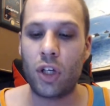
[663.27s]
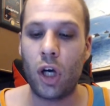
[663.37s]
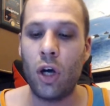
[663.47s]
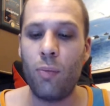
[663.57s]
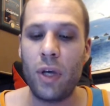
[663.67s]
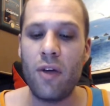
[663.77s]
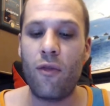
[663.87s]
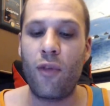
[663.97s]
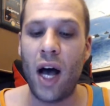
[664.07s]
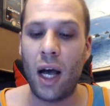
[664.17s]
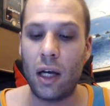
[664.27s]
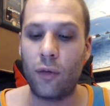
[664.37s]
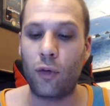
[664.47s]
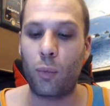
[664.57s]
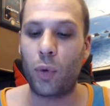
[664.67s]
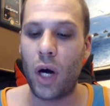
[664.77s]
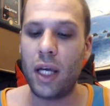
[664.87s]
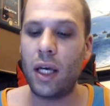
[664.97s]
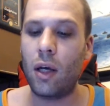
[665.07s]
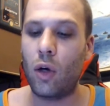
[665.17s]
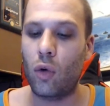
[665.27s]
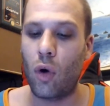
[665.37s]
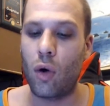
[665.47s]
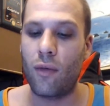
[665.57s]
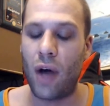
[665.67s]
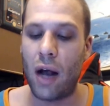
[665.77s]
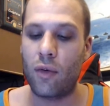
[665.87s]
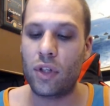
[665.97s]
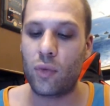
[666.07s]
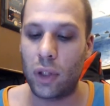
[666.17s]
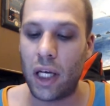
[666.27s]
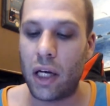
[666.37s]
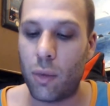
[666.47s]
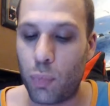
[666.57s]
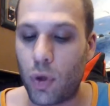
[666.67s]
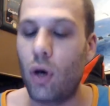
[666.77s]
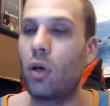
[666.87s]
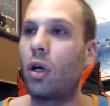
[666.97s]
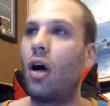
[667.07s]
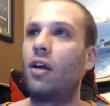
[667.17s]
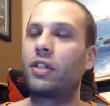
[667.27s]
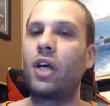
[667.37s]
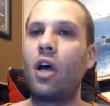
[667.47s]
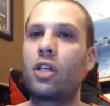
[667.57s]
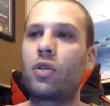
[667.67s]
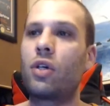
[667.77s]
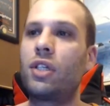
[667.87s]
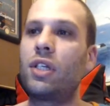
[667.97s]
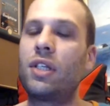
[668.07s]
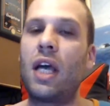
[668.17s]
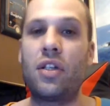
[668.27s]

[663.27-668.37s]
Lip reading: could be fined for breaking coronavirus related protocols, sources say.